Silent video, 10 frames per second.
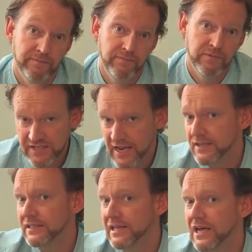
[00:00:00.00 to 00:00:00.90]

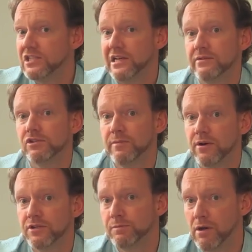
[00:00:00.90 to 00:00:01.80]
Standard large language
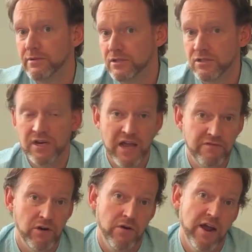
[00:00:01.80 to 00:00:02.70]
model is probably just going to have
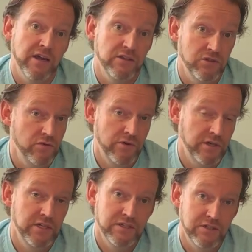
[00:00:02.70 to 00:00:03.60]
a crack and do what it
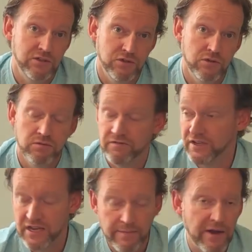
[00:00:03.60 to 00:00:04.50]
needs to do,
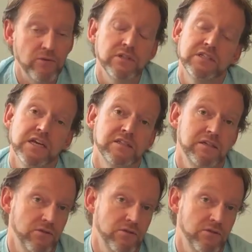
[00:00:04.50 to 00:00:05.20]
forget about all the testing,